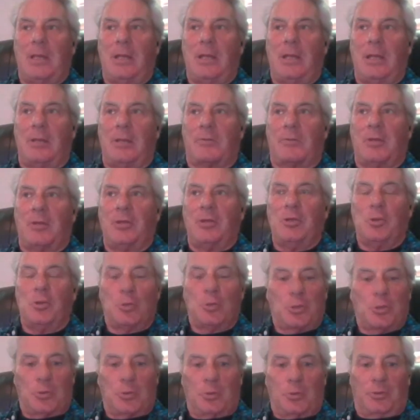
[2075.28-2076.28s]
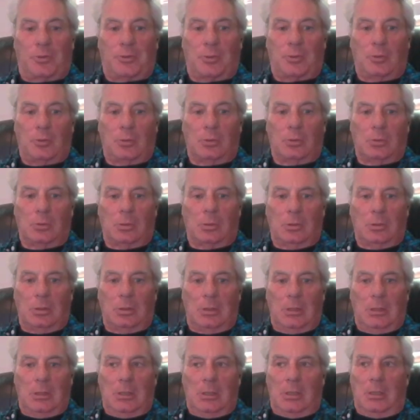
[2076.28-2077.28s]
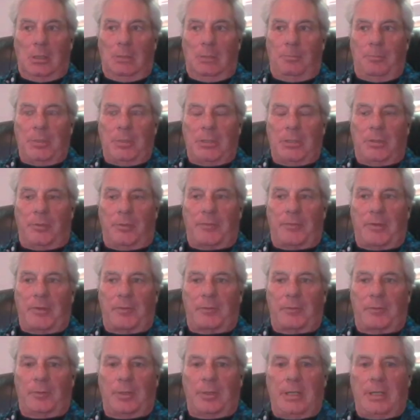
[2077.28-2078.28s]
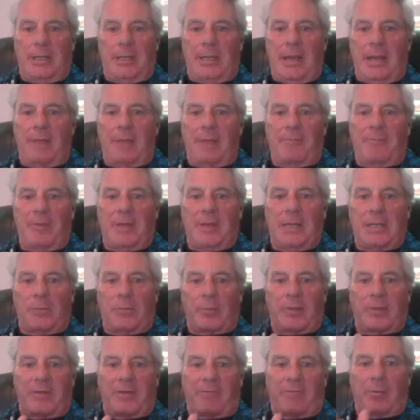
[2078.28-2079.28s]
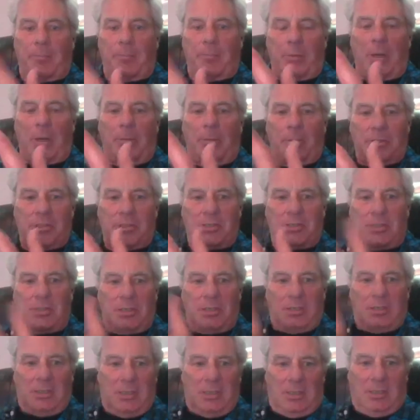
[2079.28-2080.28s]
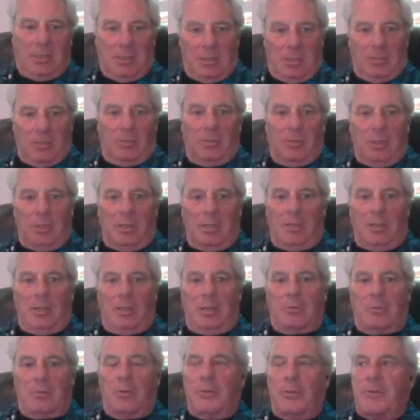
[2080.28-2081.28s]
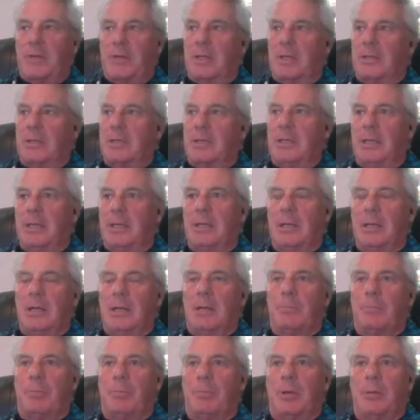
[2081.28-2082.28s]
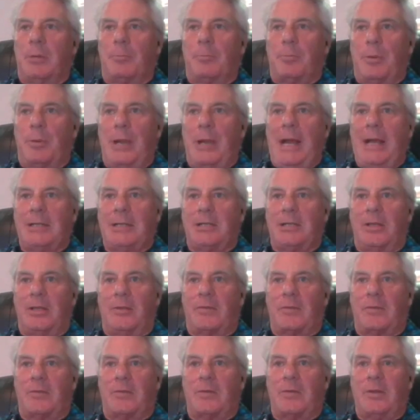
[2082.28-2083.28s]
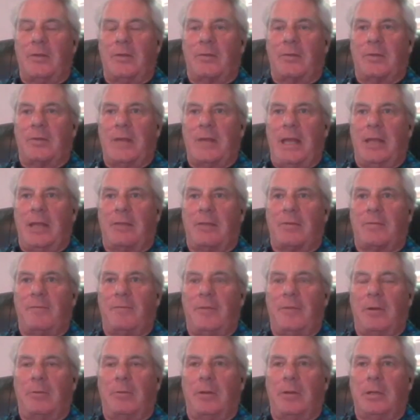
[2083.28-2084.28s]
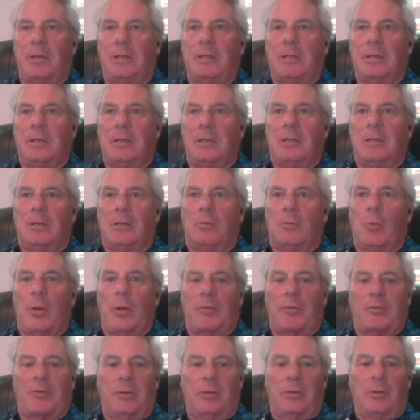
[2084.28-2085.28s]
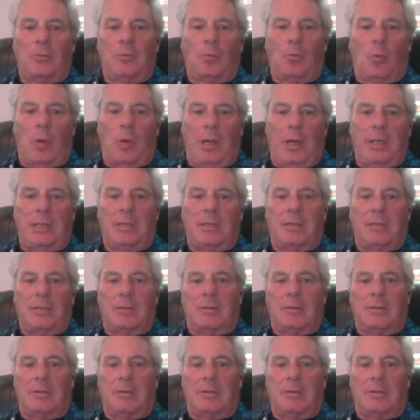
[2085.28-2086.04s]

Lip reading: it's a neutral tool because it's looking at everything that was ever published, across the internet. But in practice, since that's very Western, white,